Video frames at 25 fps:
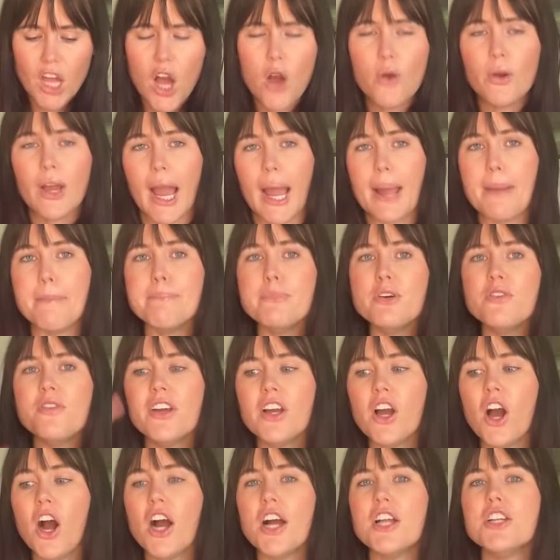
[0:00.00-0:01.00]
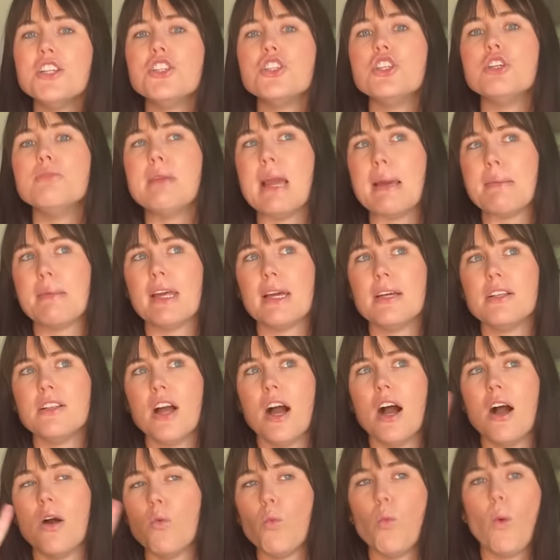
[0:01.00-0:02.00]
Okay, moving on to maybe
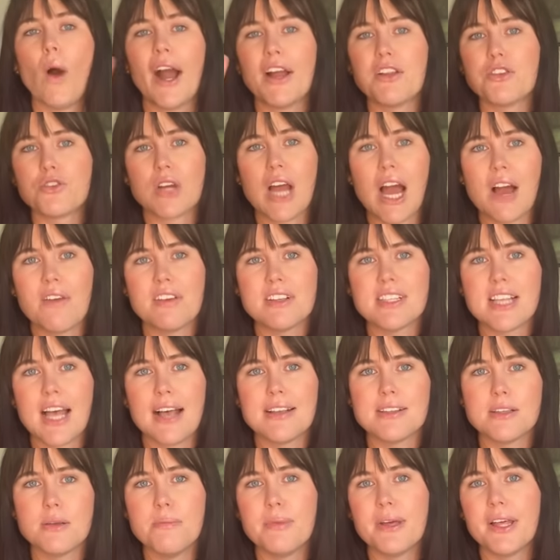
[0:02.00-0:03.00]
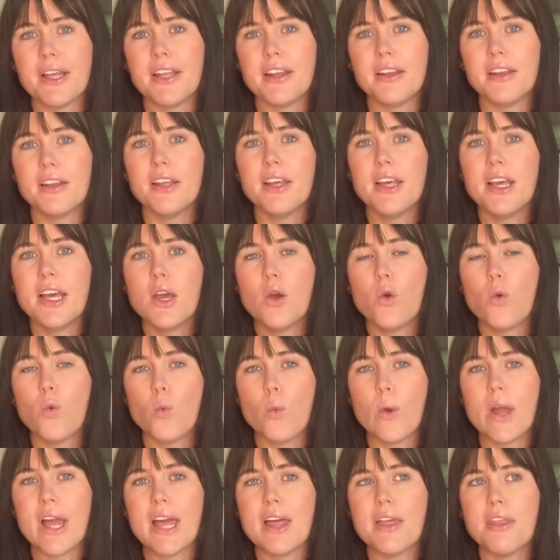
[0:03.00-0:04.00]
why Travis hasn't been
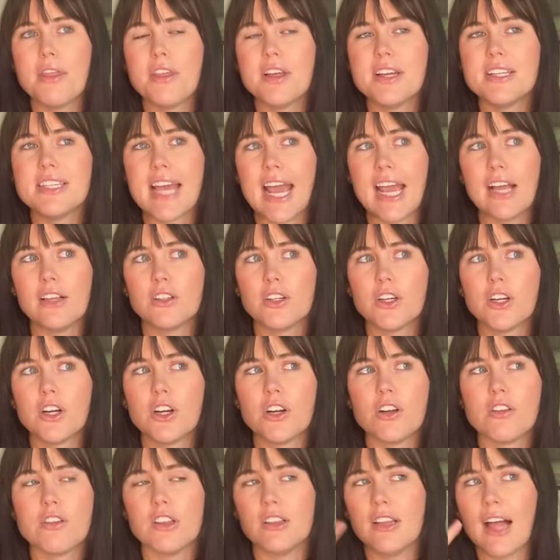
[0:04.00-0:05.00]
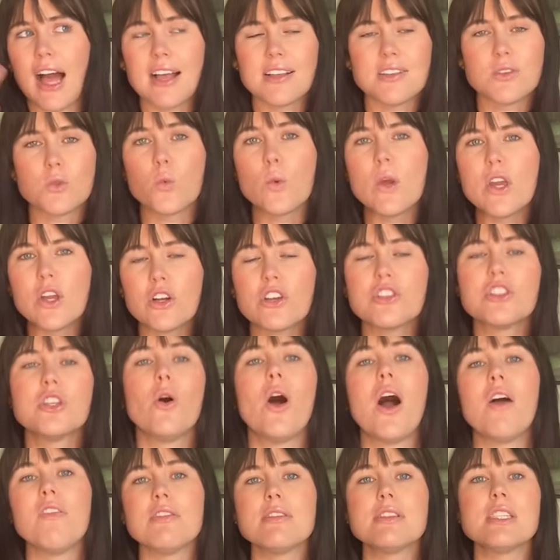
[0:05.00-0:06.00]
with Taylor the last week or so.
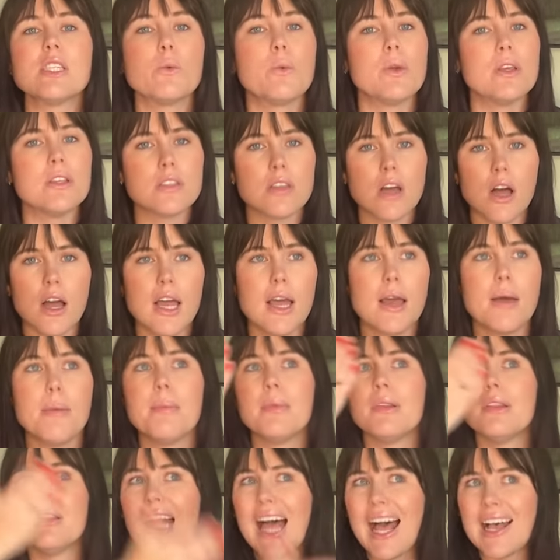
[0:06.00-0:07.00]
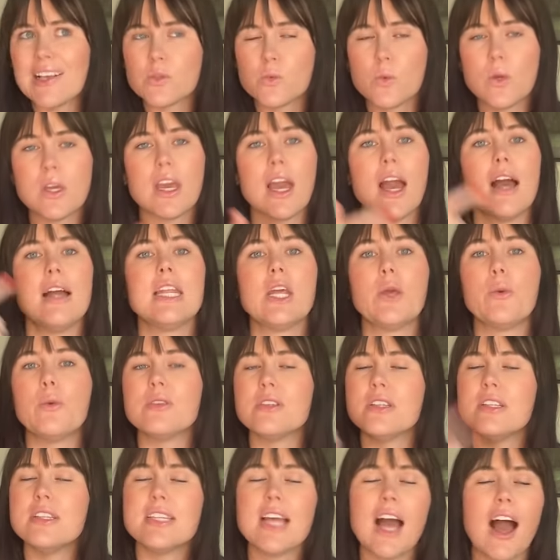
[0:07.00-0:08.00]
Obviously, we saw him last weekend. He was
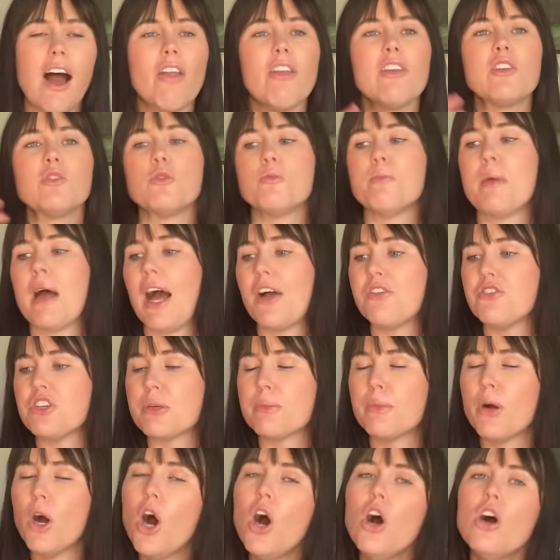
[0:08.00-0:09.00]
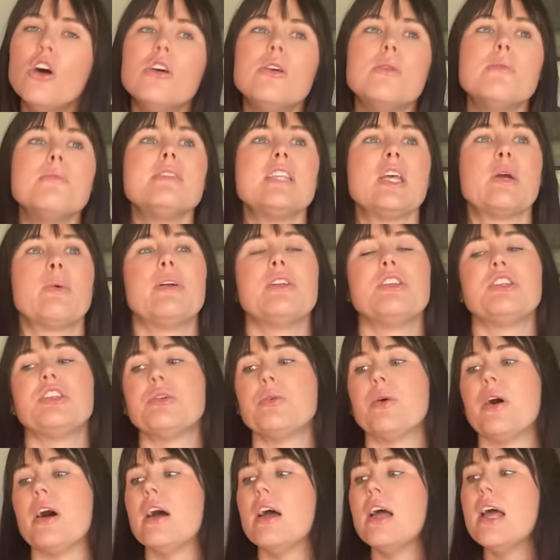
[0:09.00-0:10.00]
in Dallas with Patrick Mahomes. They went
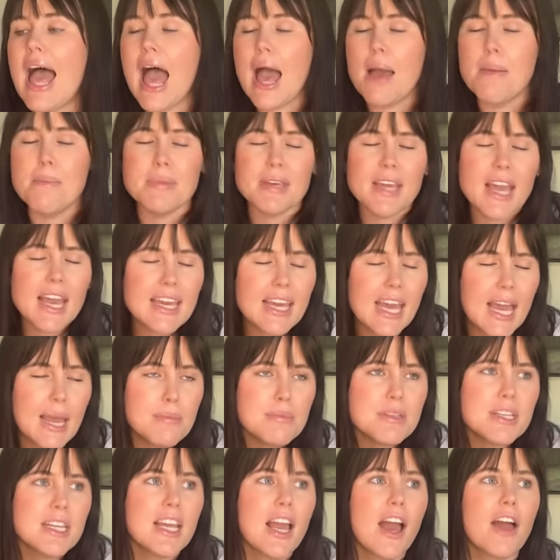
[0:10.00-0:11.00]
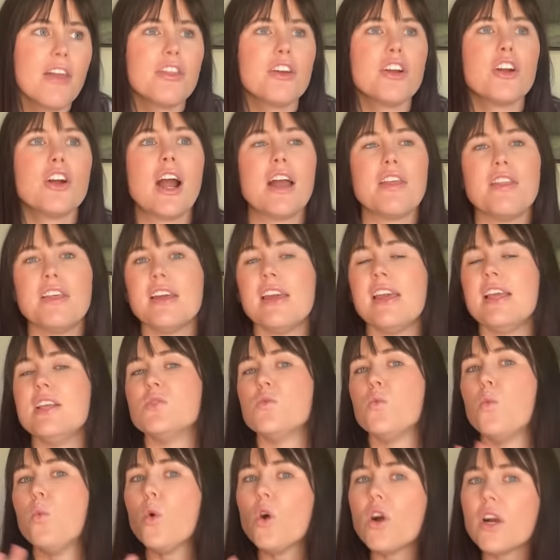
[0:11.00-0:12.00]
to a NBA game together. I think
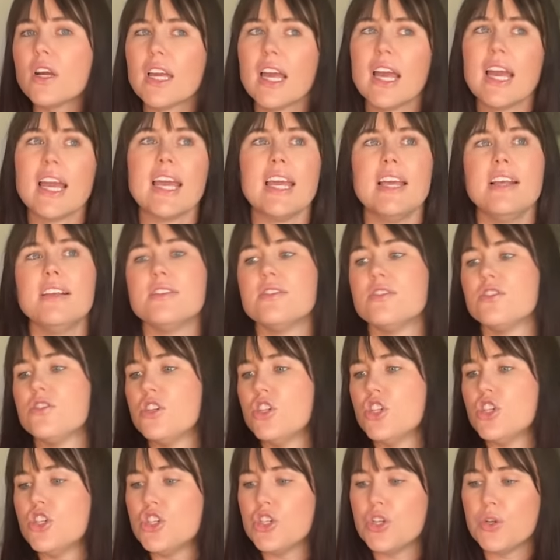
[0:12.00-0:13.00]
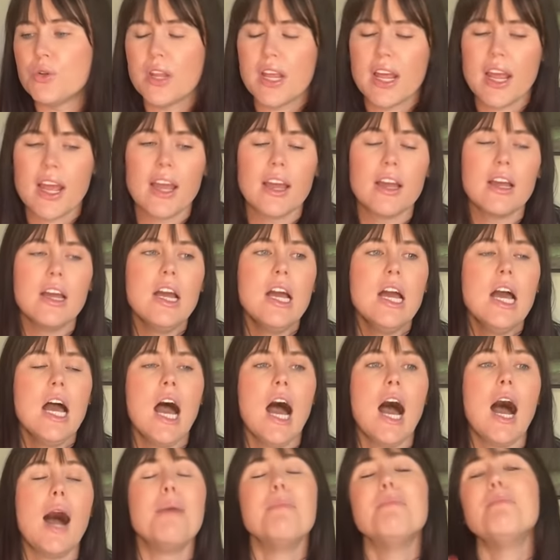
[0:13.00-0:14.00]
he's working, he's shooting.
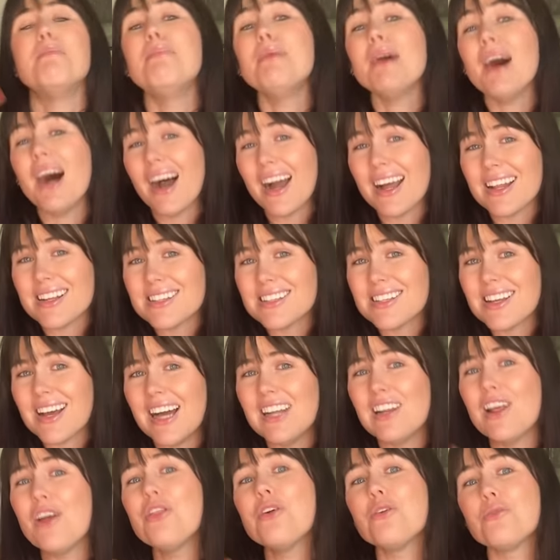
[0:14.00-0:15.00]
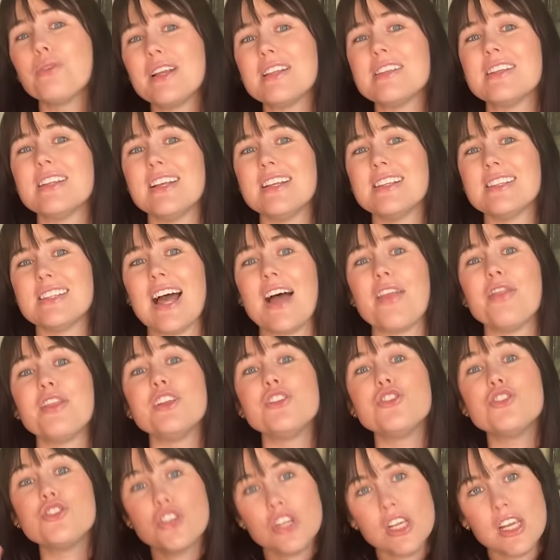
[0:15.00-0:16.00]
But another reason is that
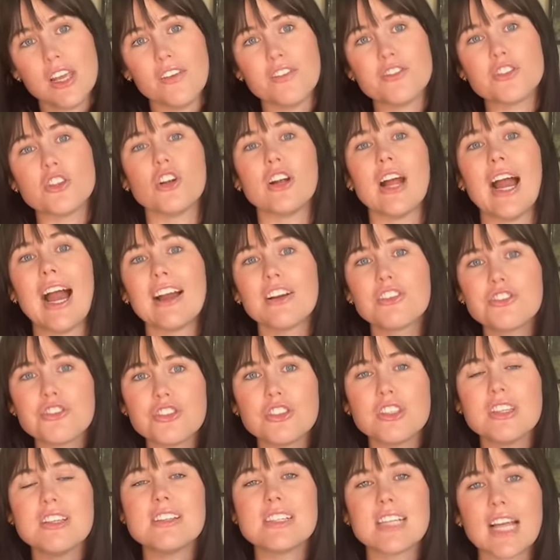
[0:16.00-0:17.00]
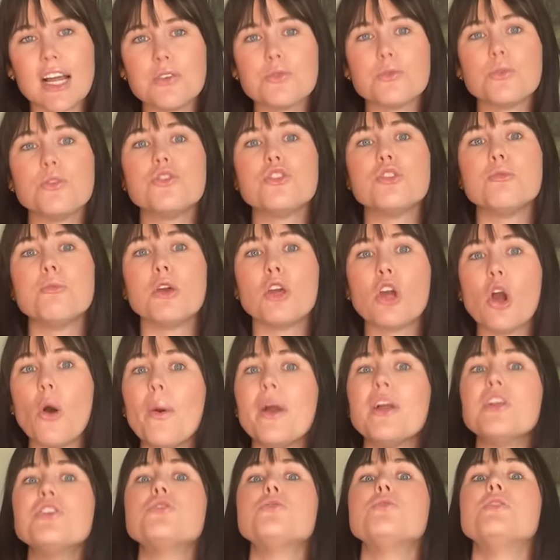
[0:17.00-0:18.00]
the Chiefs are actually scheduled to be
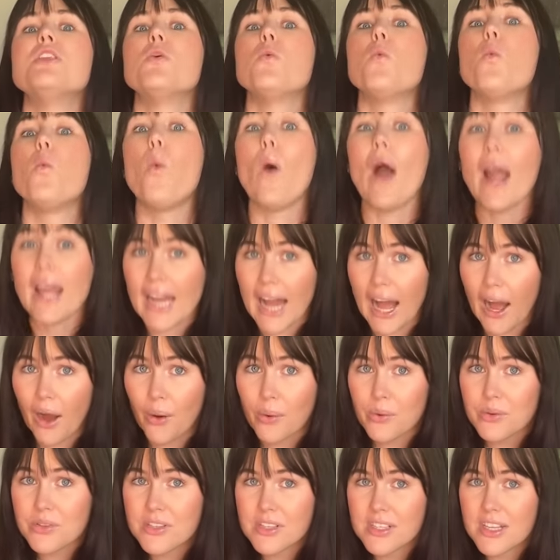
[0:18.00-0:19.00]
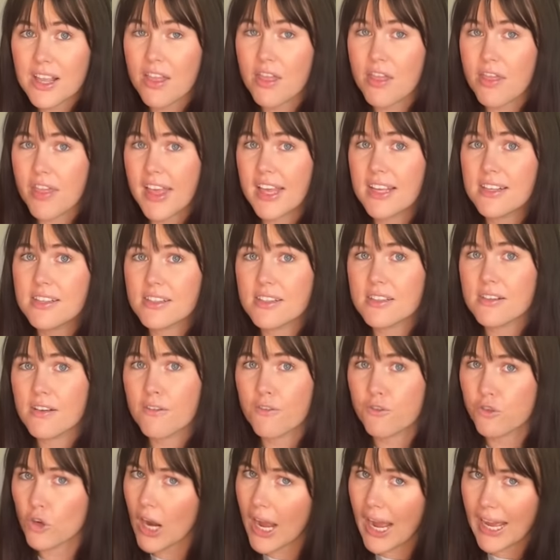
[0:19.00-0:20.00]
going to the White House this
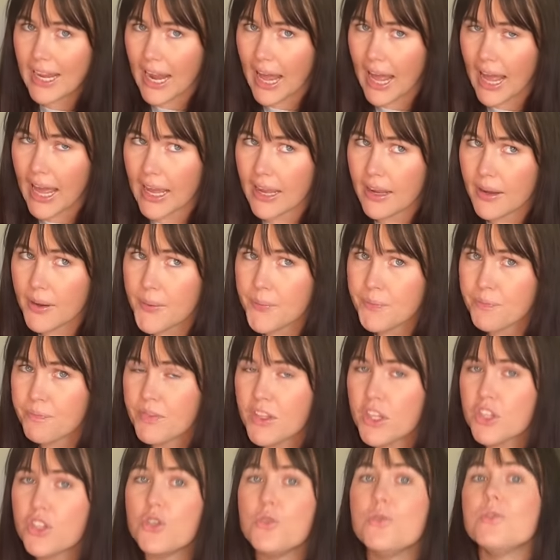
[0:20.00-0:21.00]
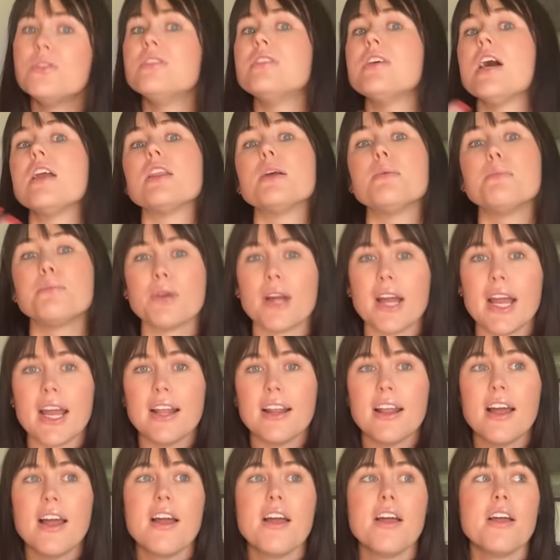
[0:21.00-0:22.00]
Friday to
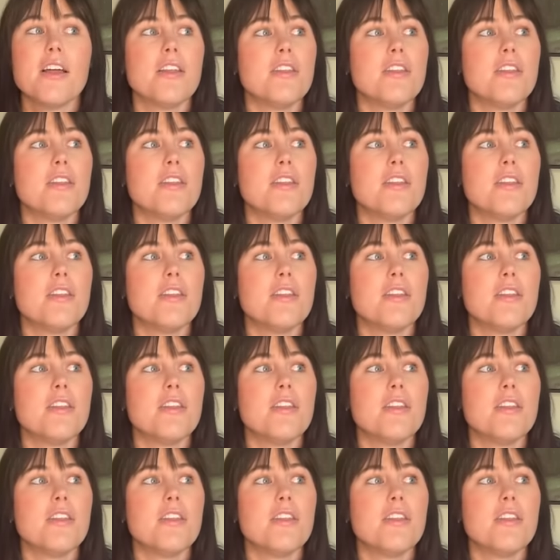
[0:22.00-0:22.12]
celebrate